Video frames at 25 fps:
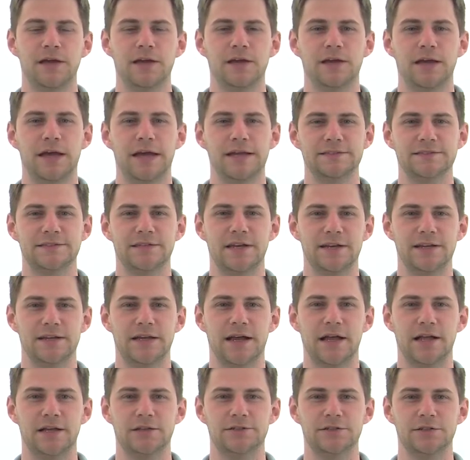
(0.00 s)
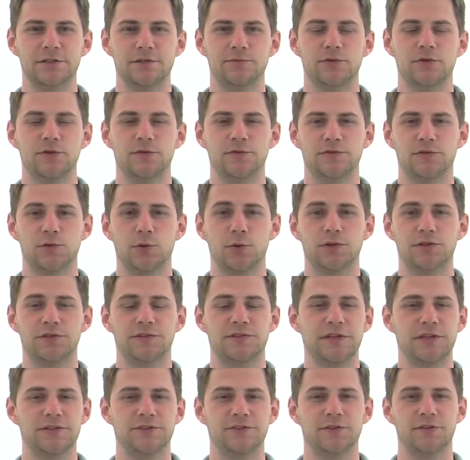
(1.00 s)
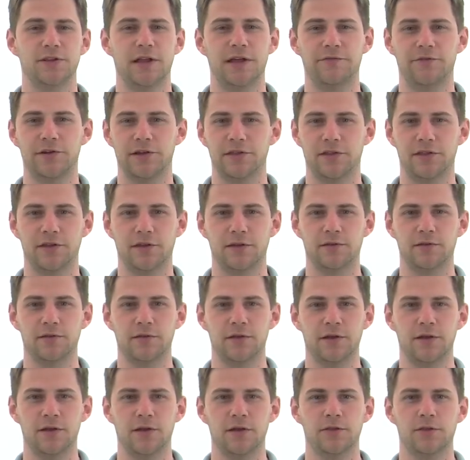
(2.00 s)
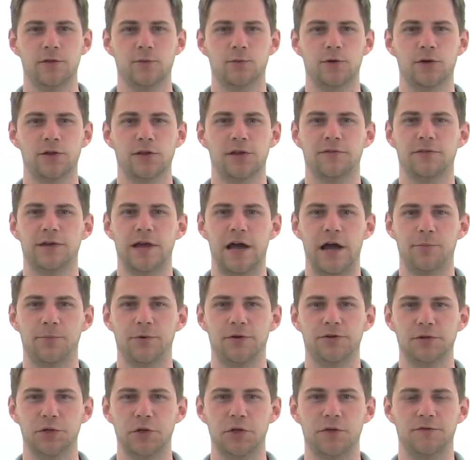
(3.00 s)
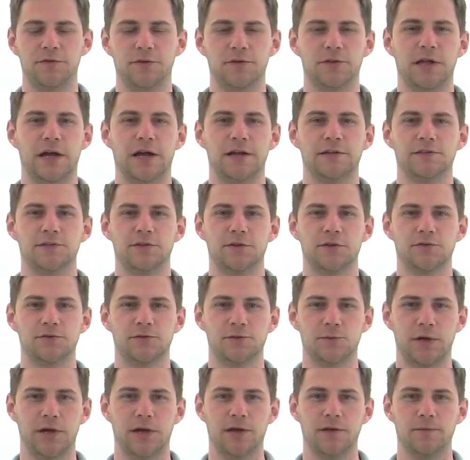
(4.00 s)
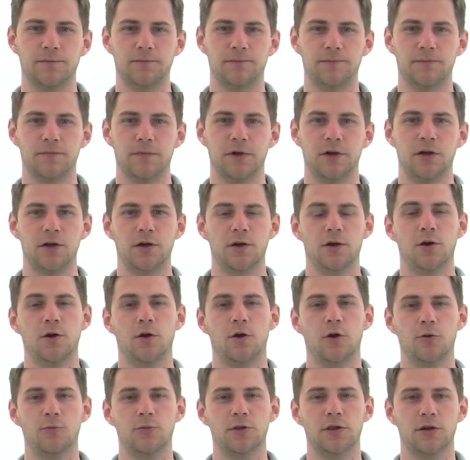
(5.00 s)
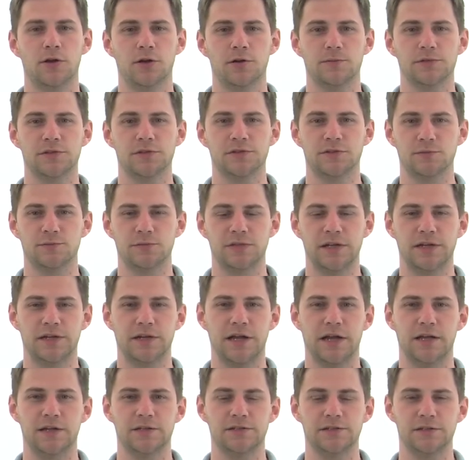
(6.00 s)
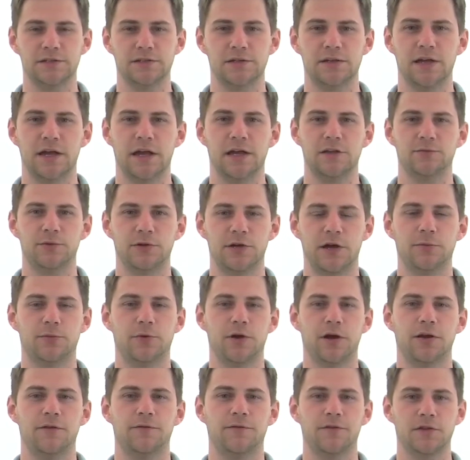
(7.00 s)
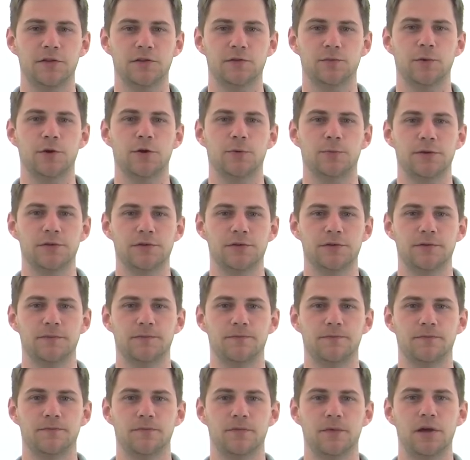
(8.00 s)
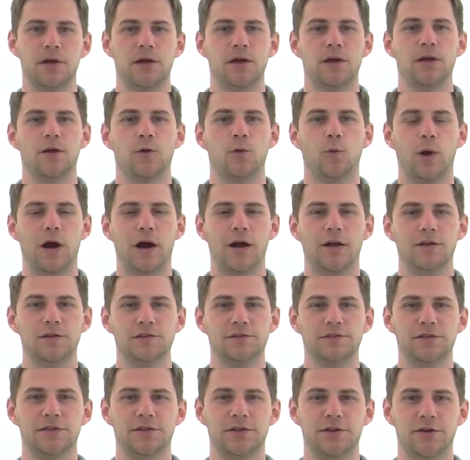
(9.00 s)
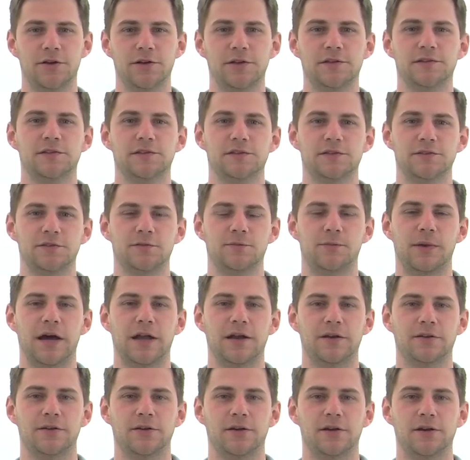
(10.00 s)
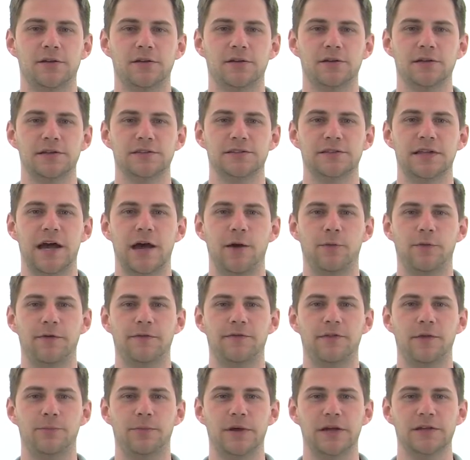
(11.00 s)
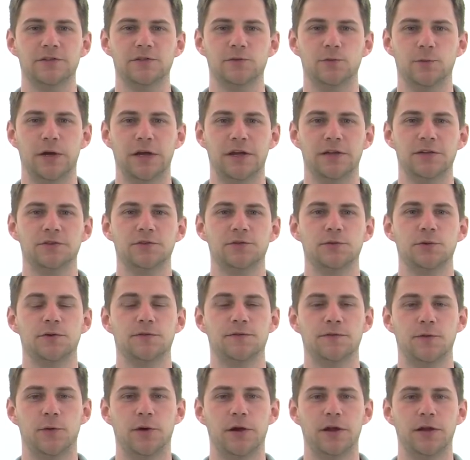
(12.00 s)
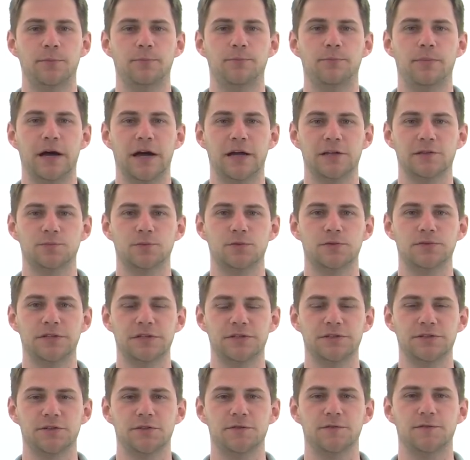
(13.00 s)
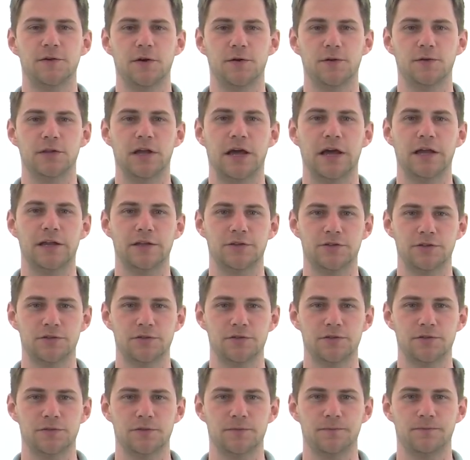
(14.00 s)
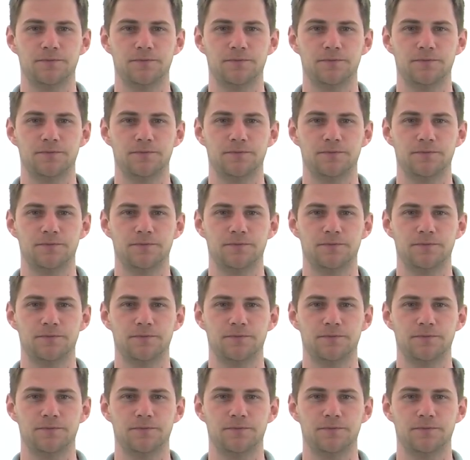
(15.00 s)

As technology moves towards digital everything, the world of copper telephone lines goes away. Home alarm system technology has been upgraded for this purpose. Wireless security system monitoring is now one of the best ways to avoid possible digital phone line issues.